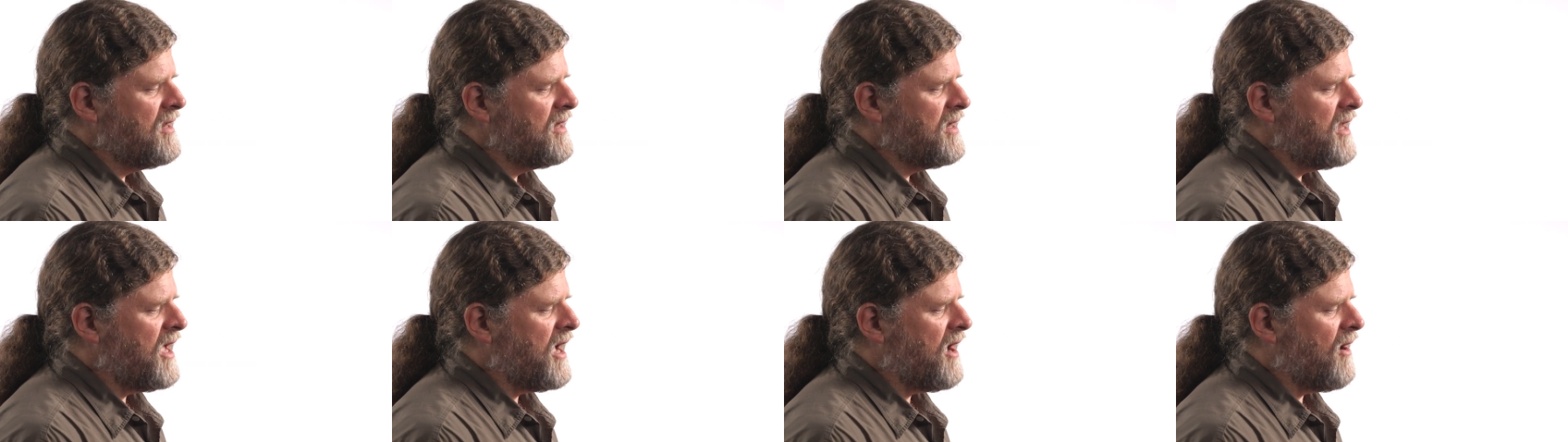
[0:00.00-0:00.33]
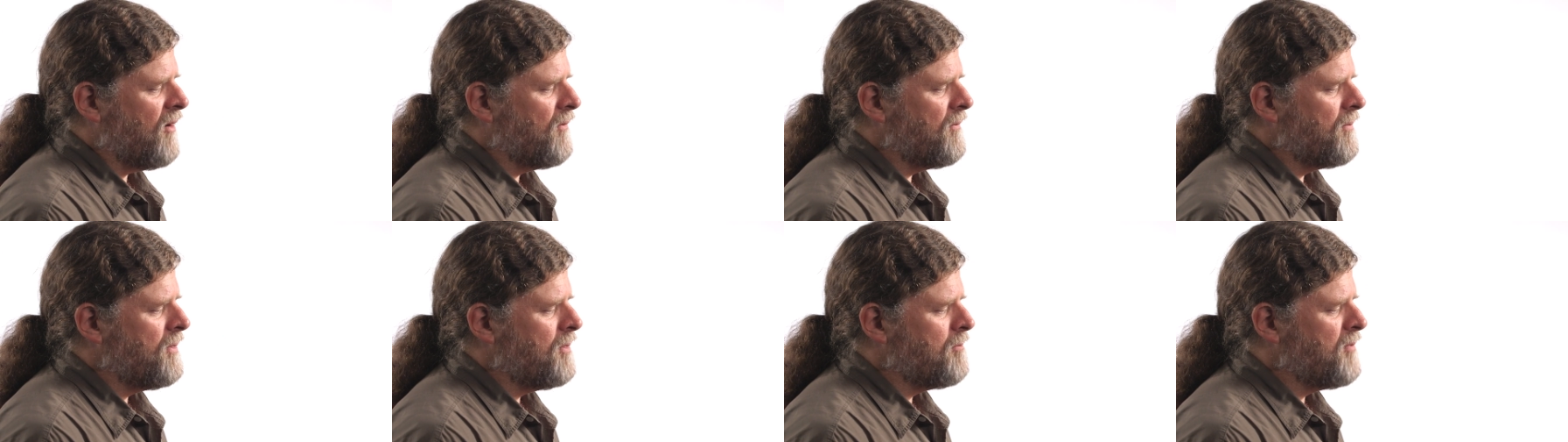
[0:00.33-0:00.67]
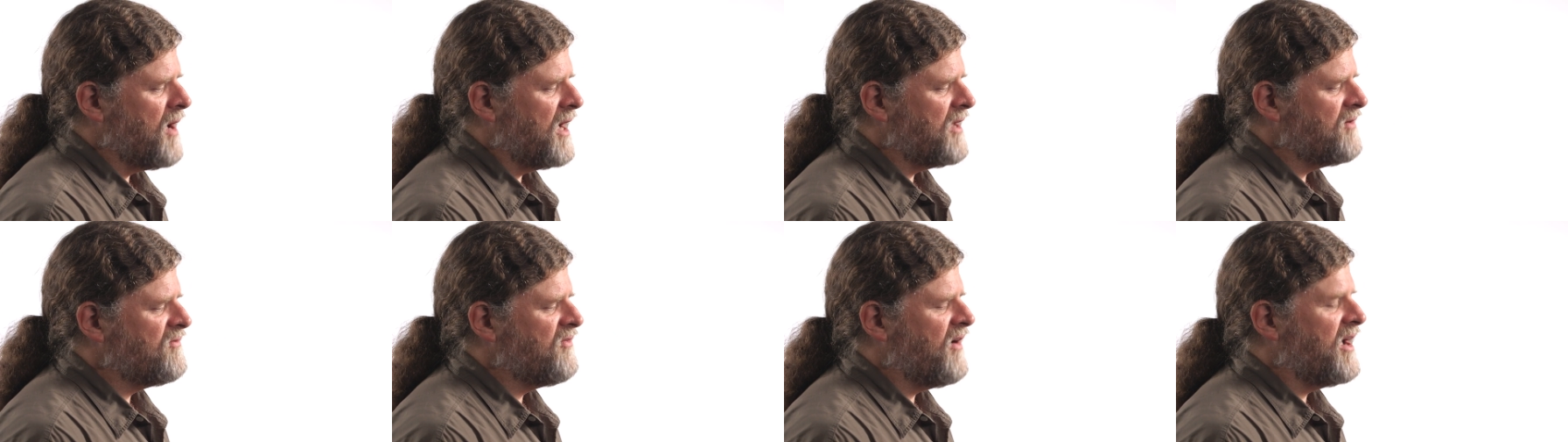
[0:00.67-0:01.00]
Now,
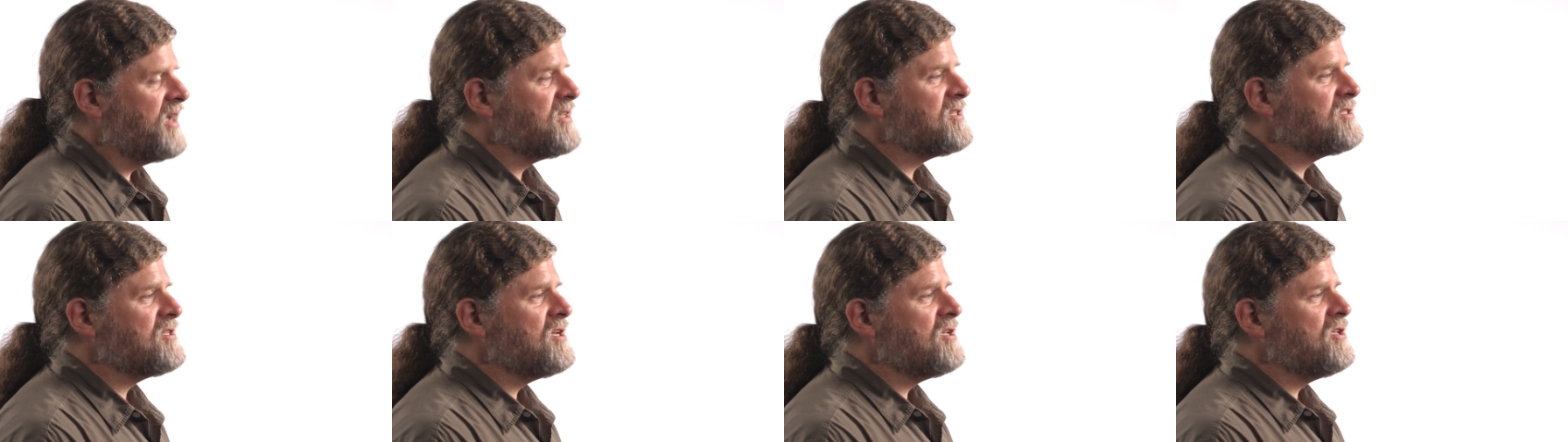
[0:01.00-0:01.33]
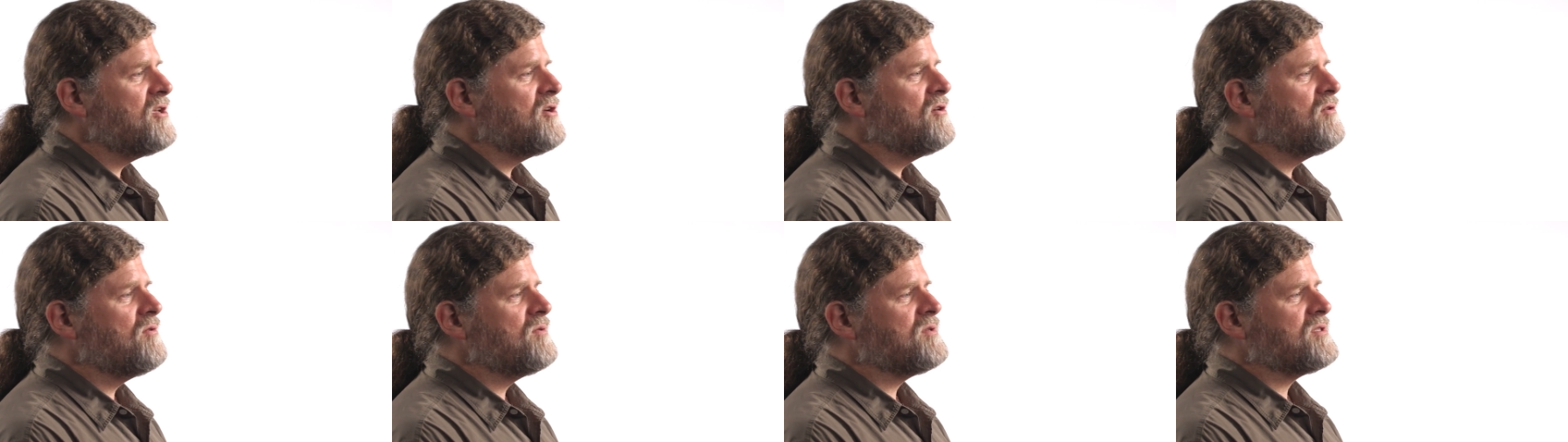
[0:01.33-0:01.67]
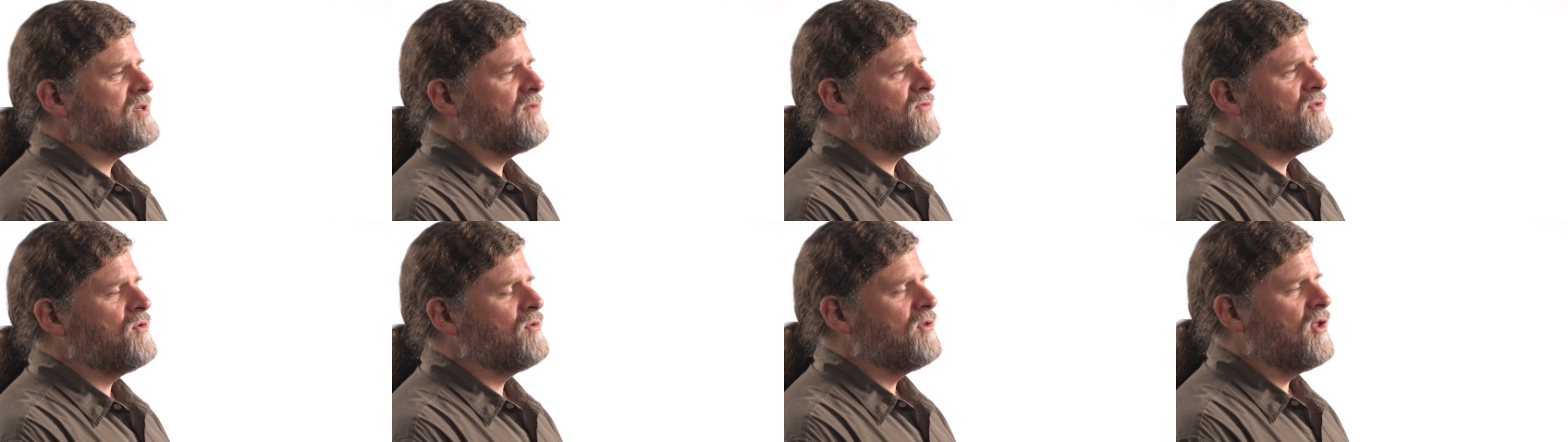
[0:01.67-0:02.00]
my advice to you
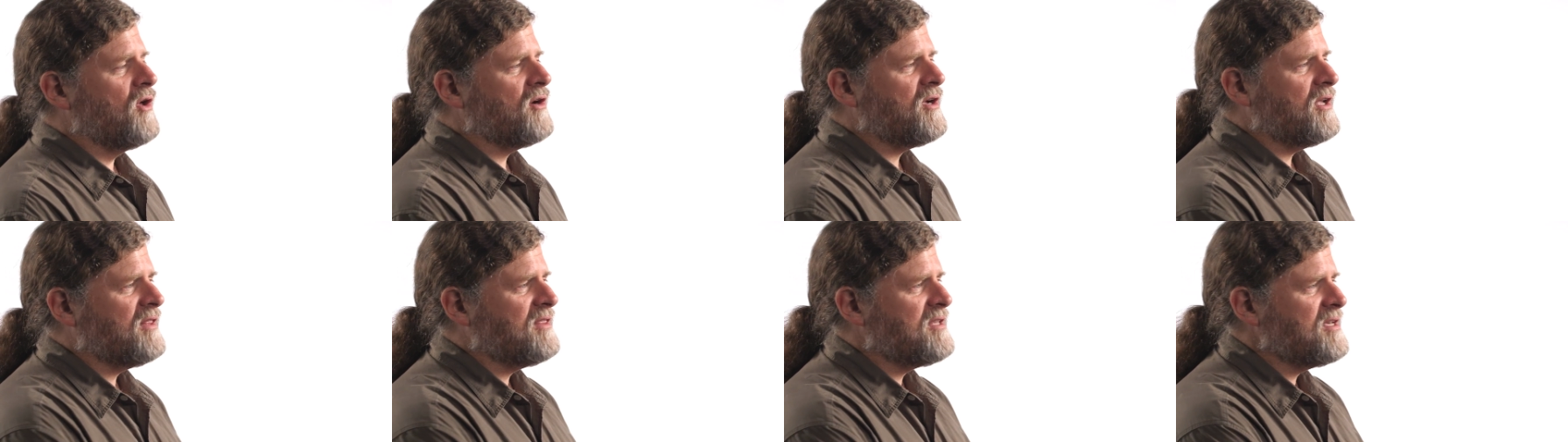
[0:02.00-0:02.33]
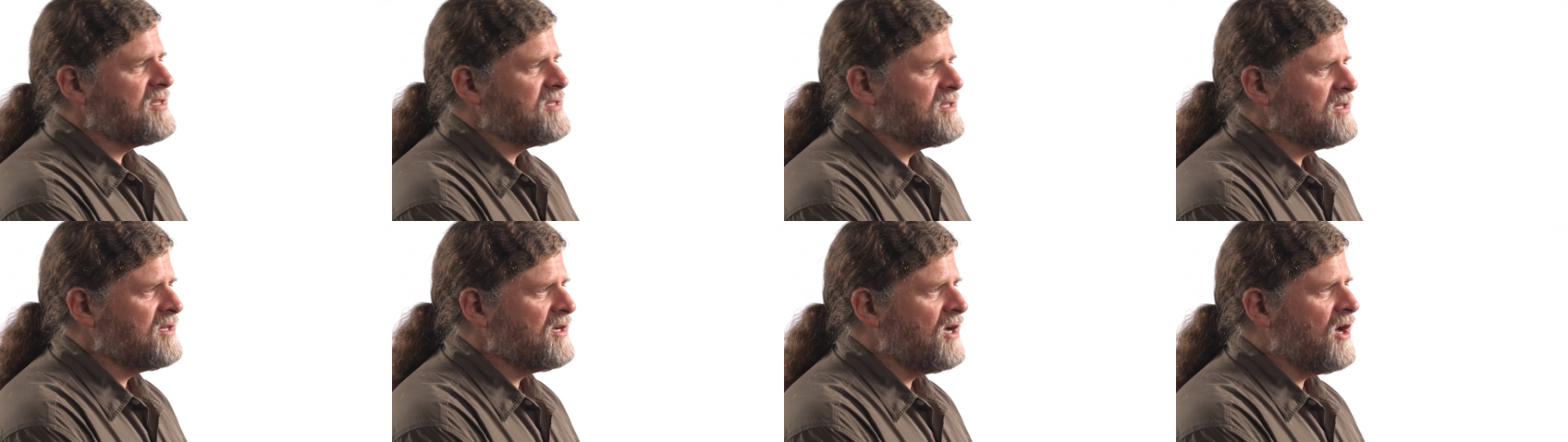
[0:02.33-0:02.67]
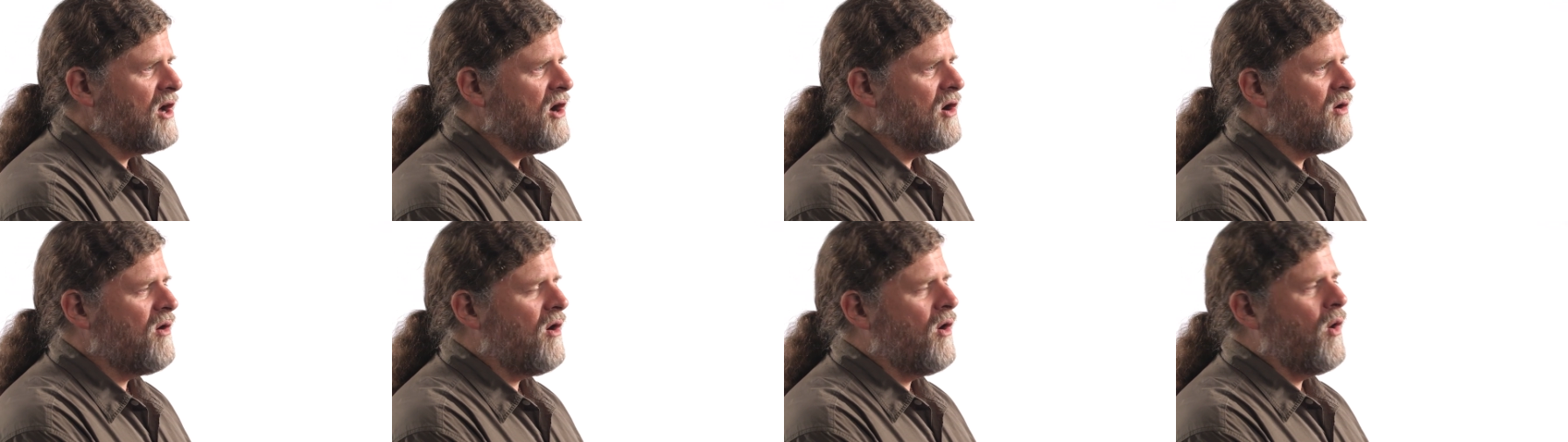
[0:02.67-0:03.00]
is if you look at this and
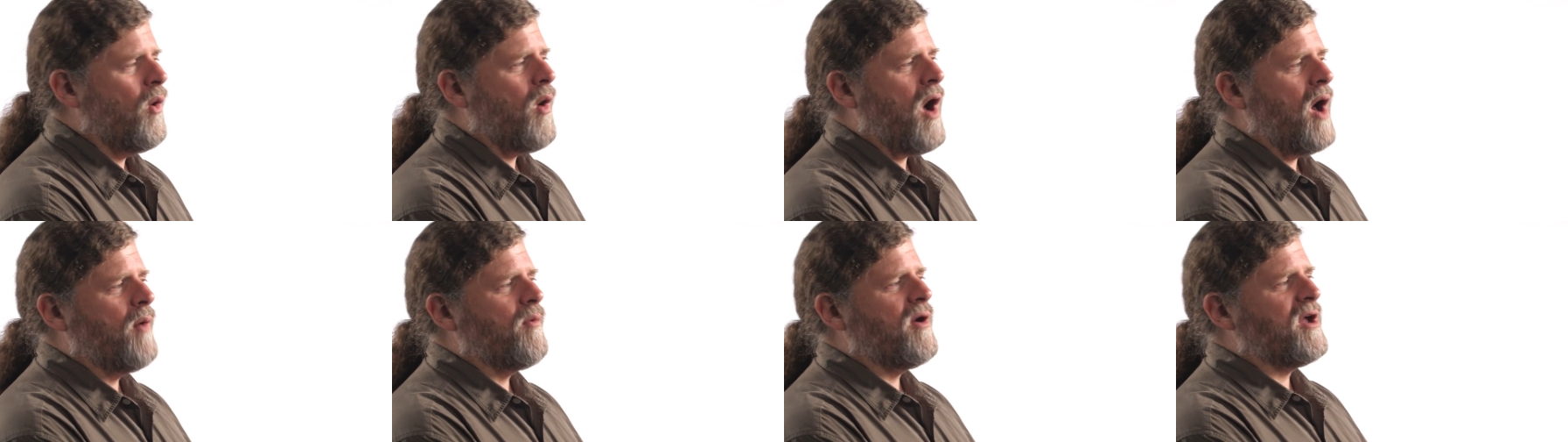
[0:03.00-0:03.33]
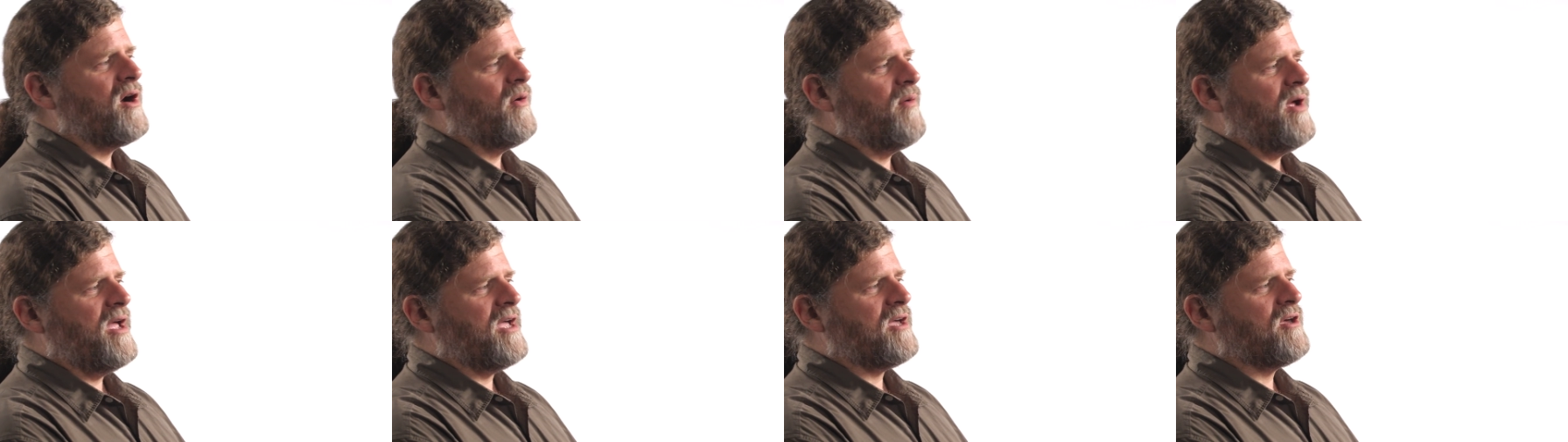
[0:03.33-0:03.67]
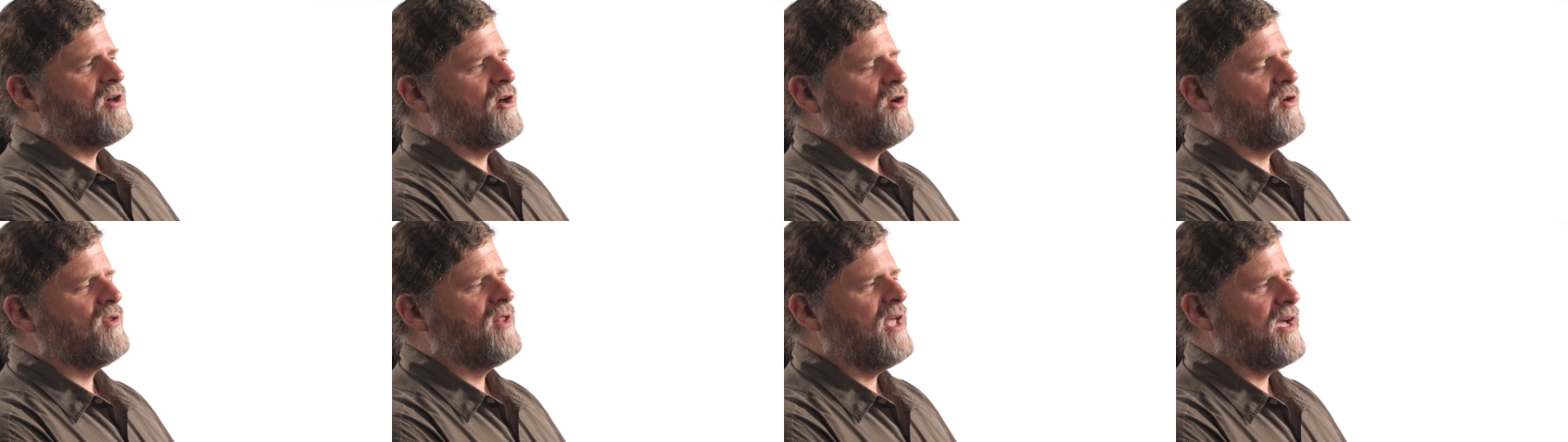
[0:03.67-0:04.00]
go, oh, I want to write
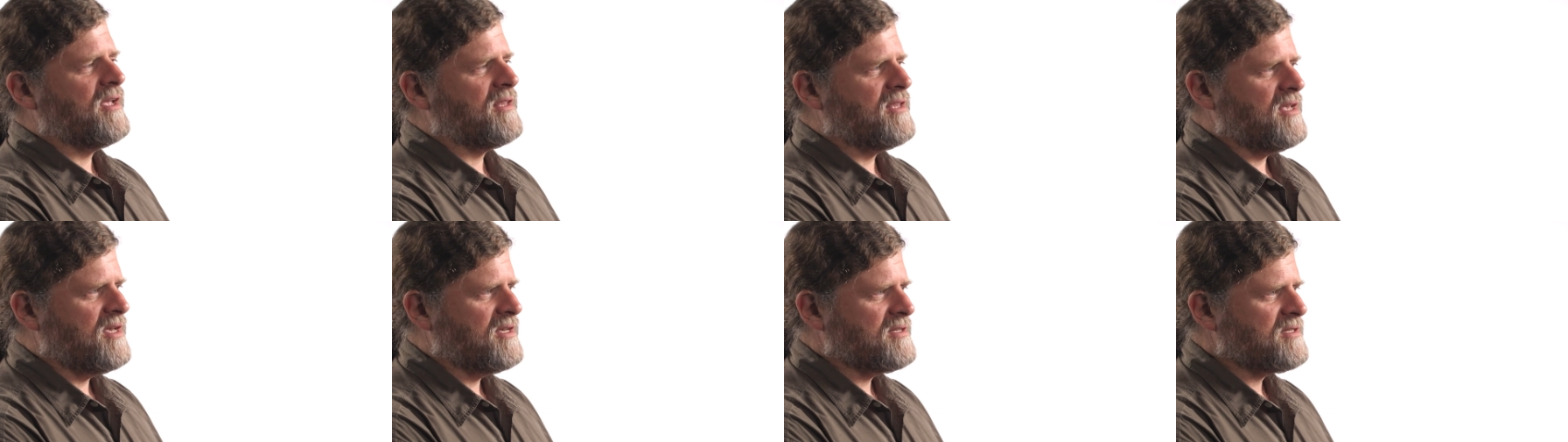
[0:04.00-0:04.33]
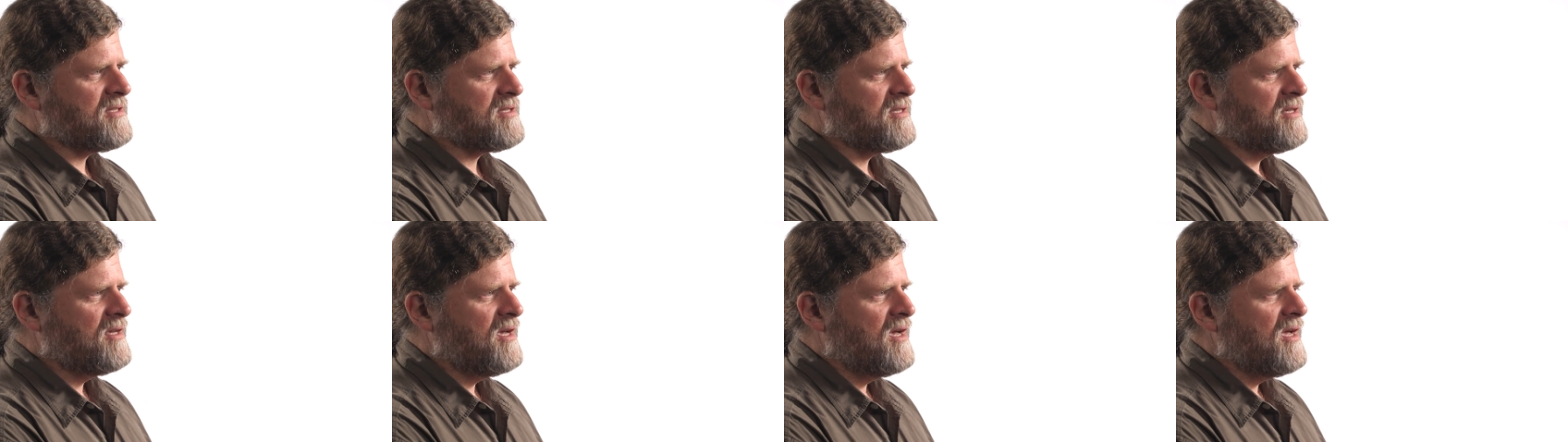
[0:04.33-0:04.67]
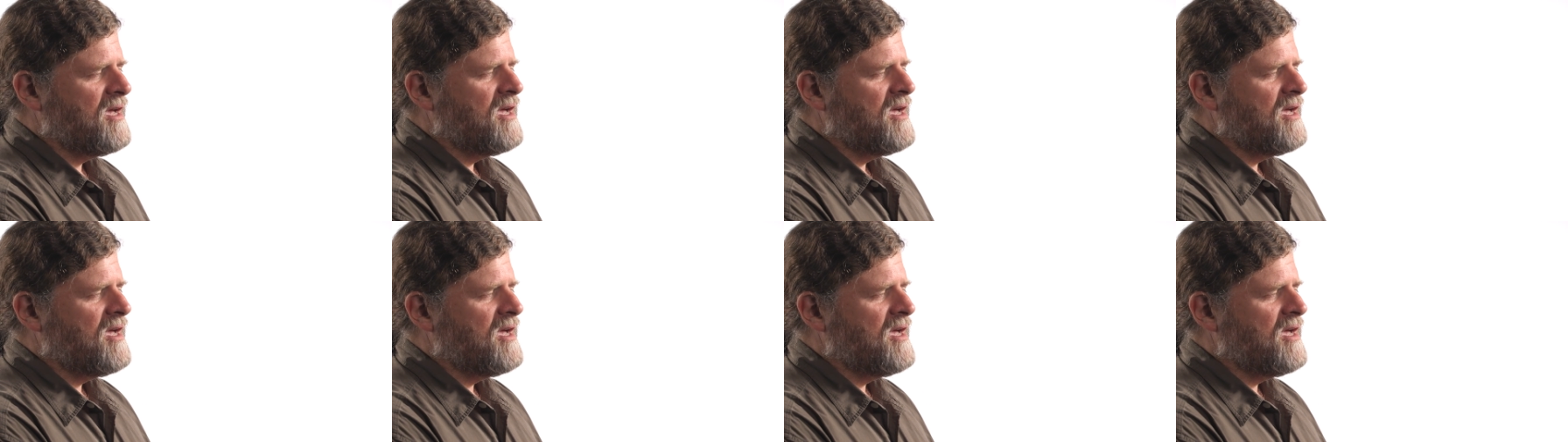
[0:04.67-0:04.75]
code like this,